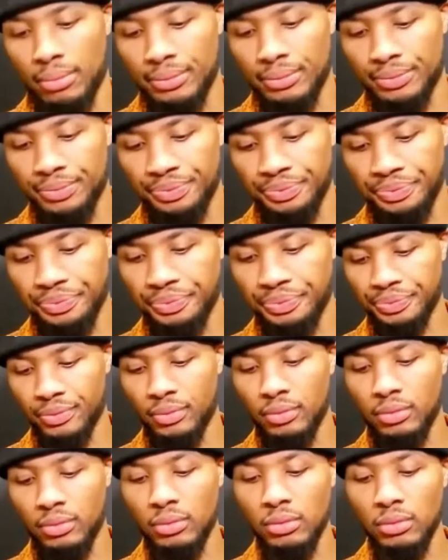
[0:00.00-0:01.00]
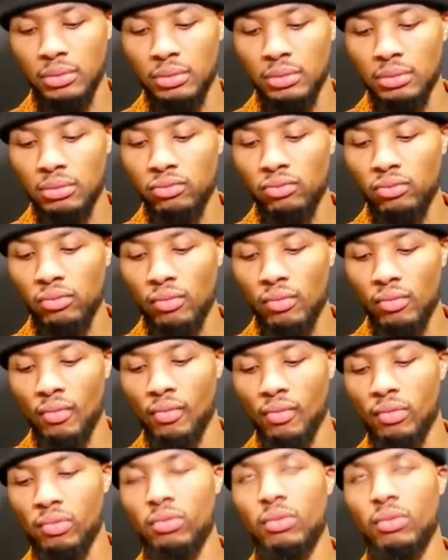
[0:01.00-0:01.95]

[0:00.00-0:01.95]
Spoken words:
And you tried to